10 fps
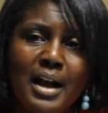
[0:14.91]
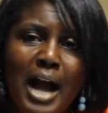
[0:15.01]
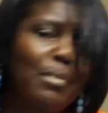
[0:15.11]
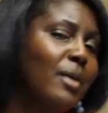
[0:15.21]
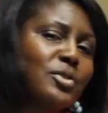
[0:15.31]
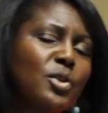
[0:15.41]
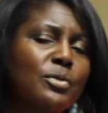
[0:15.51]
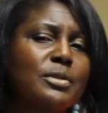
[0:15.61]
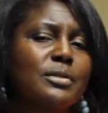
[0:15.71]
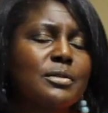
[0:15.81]
I'm
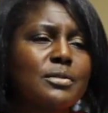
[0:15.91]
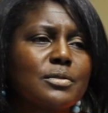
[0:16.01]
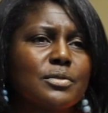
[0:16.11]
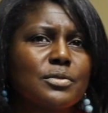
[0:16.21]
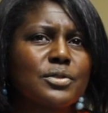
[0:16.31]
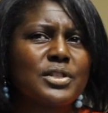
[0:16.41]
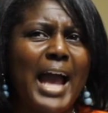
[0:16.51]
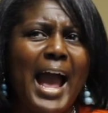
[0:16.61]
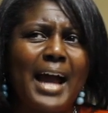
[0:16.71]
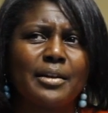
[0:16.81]
also
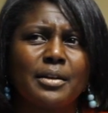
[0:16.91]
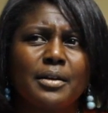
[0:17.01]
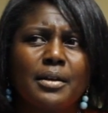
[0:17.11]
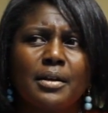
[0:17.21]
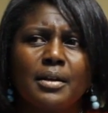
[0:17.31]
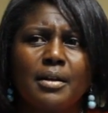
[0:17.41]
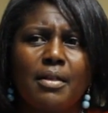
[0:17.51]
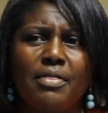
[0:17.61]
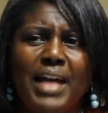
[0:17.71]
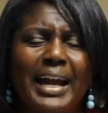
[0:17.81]
sad
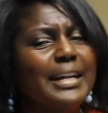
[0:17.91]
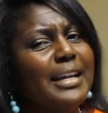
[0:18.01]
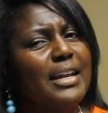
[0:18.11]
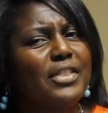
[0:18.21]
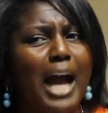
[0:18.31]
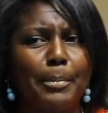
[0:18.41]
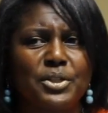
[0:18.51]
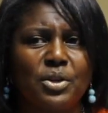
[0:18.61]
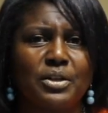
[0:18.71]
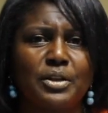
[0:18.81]
that I didn't get the
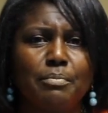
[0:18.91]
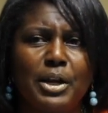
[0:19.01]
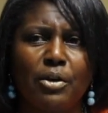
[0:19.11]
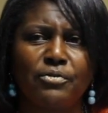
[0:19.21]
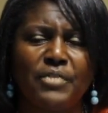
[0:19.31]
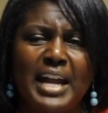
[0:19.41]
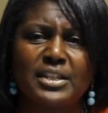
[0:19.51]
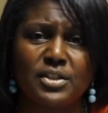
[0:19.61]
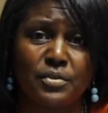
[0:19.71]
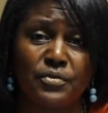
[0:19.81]
opportunity to meet her
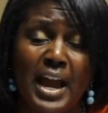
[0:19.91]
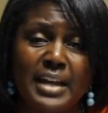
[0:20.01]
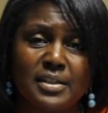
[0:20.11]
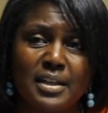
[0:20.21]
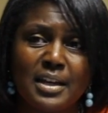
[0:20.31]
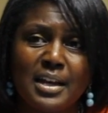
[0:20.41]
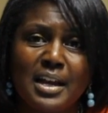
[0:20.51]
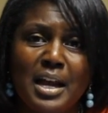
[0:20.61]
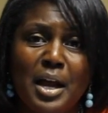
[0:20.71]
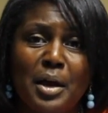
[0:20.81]
face to face,
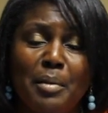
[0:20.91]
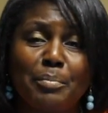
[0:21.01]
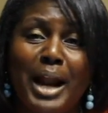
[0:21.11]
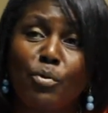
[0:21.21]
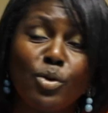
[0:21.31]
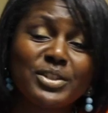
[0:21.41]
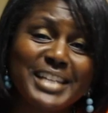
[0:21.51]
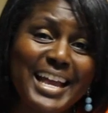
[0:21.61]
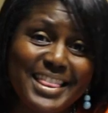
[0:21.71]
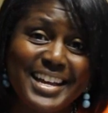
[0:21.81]
but I will
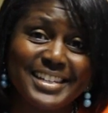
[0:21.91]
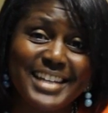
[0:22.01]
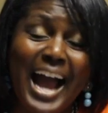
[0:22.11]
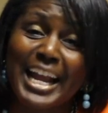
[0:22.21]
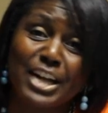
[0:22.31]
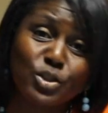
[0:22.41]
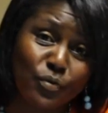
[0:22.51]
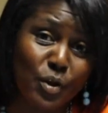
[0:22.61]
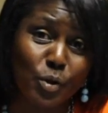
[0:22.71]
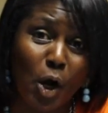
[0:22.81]
say this, I
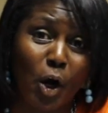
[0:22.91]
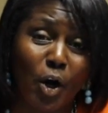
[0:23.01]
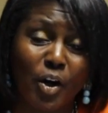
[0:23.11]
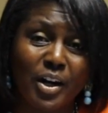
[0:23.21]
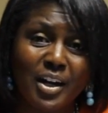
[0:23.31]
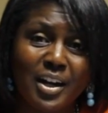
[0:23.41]
interviewed her,